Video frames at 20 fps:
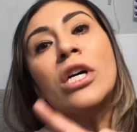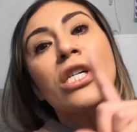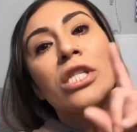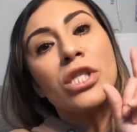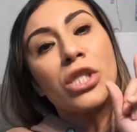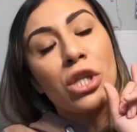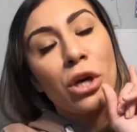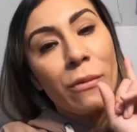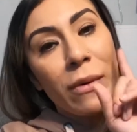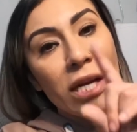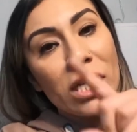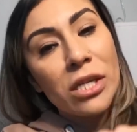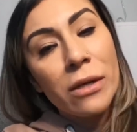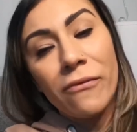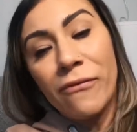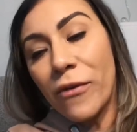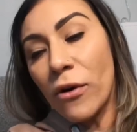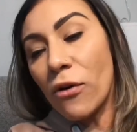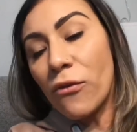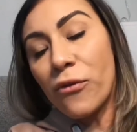So make sure,
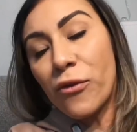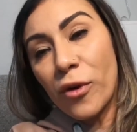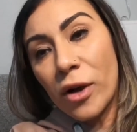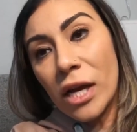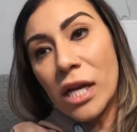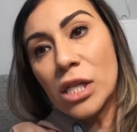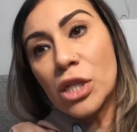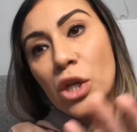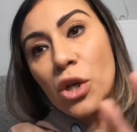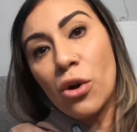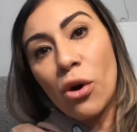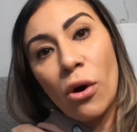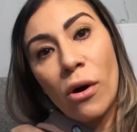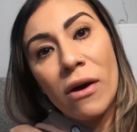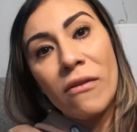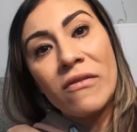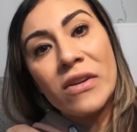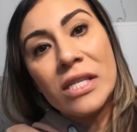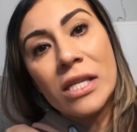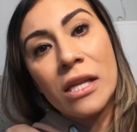feel free to go
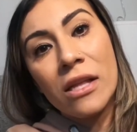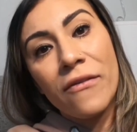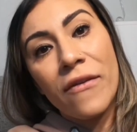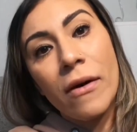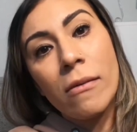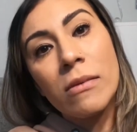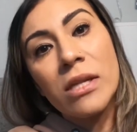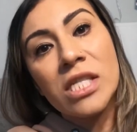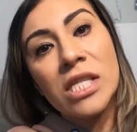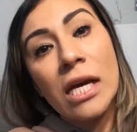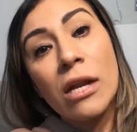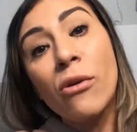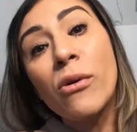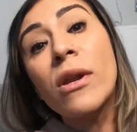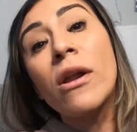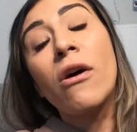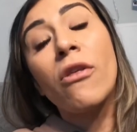and visit the family channel and